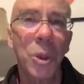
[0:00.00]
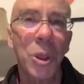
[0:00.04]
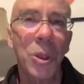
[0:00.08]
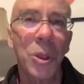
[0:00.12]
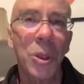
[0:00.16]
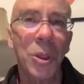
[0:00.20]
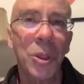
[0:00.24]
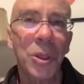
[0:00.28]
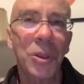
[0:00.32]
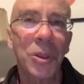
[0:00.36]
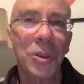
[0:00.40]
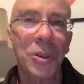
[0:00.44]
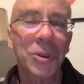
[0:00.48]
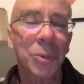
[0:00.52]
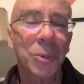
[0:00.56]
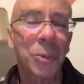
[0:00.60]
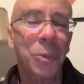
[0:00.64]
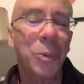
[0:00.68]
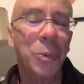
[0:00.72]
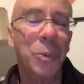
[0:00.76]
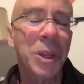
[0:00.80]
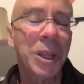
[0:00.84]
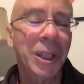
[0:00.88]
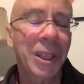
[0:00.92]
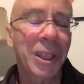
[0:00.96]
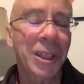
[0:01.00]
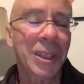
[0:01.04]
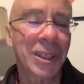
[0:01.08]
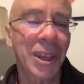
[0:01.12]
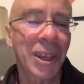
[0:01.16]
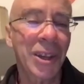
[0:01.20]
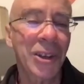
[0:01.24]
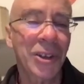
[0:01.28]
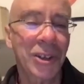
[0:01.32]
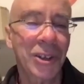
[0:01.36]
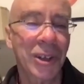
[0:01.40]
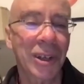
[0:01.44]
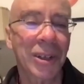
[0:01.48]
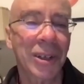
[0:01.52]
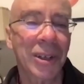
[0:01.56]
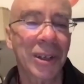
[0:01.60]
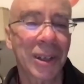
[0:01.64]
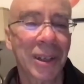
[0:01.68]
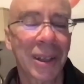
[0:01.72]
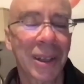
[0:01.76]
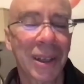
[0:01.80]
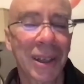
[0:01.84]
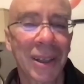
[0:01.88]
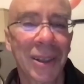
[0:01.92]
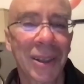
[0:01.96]
this realization,
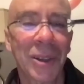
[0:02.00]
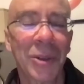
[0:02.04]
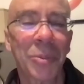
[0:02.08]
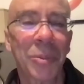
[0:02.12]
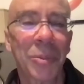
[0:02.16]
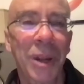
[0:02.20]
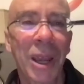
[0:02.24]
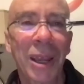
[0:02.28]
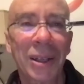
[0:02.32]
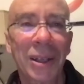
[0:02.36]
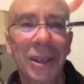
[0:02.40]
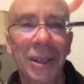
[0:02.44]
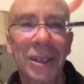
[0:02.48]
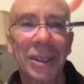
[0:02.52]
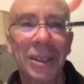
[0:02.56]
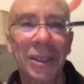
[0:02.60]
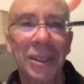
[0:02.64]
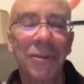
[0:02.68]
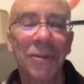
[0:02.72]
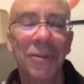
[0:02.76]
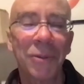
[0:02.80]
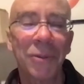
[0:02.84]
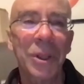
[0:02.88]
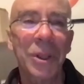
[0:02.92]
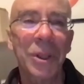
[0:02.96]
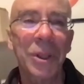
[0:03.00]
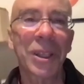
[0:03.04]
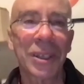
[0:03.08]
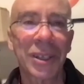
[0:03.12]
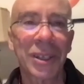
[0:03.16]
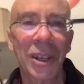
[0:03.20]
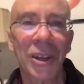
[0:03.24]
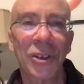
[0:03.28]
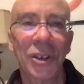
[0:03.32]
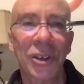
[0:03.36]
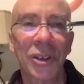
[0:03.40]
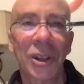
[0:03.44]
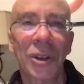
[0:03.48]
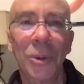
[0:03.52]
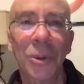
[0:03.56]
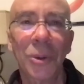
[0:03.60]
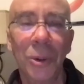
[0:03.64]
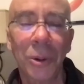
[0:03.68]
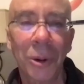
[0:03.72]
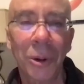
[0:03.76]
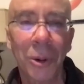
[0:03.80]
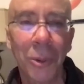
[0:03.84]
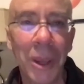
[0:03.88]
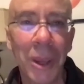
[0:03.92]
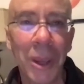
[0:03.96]
this practice of realization
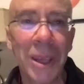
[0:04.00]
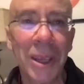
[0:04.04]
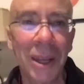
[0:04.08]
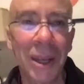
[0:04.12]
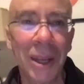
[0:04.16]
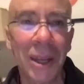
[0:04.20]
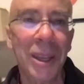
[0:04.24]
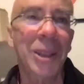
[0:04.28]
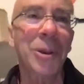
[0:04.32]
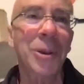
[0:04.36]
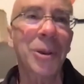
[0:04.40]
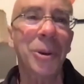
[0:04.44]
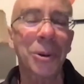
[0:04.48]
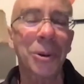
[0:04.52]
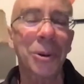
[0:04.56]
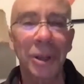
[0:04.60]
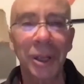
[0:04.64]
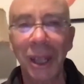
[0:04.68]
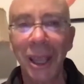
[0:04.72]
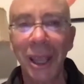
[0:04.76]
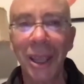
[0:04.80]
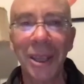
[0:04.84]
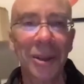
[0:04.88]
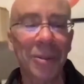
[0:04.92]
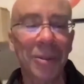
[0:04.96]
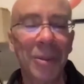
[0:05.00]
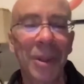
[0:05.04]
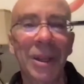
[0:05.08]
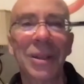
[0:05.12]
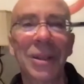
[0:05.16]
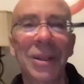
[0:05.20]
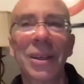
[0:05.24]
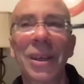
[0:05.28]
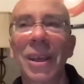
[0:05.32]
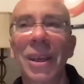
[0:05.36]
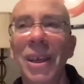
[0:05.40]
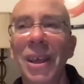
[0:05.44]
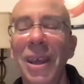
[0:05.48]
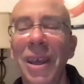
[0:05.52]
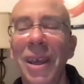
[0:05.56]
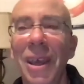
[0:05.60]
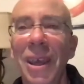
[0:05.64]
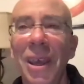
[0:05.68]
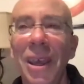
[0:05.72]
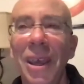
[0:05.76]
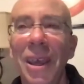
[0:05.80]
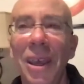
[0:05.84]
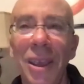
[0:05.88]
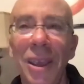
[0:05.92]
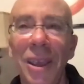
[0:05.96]
or awakening or enlightenment,
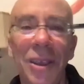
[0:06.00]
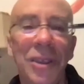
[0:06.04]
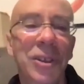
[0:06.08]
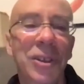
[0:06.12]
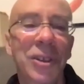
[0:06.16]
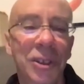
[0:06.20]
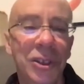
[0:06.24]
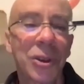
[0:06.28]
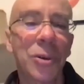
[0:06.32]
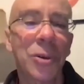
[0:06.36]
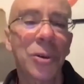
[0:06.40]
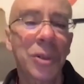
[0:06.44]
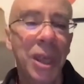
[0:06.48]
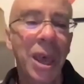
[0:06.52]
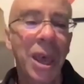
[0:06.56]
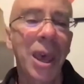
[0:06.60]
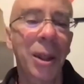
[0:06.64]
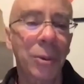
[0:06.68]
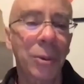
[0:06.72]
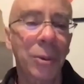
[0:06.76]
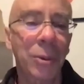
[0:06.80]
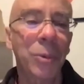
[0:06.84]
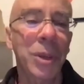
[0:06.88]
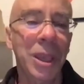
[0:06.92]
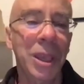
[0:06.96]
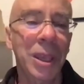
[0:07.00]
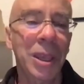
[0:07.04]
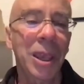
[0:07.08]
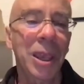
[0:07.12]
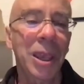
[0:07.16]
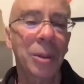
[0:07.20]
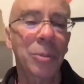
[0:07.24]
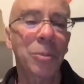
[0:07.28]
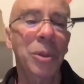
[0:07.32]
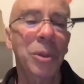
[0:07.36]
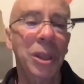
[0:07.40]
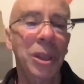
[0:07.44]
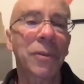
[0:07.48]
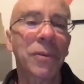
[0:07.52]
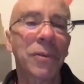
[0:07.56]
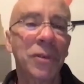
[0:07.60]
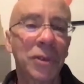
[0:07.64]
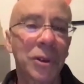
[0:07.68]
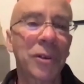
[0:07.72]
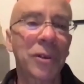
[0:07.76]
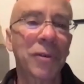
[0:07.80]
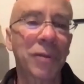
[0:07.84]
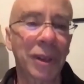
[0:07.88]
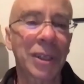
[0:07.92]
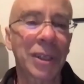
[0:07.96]
is so that we can be of
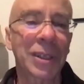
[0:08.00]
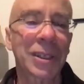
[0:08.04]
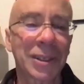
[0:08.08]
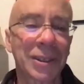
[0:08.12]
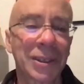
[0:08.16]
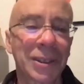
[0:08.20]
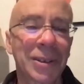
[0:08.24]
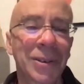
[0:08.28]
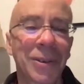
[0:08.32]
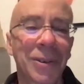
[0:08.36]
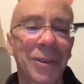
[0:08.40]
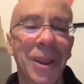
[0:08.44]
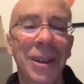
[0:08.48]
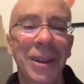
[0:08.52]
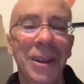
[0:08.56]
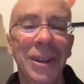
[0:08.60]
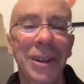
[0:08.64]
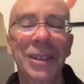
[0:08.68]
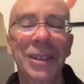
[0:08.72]
service, right?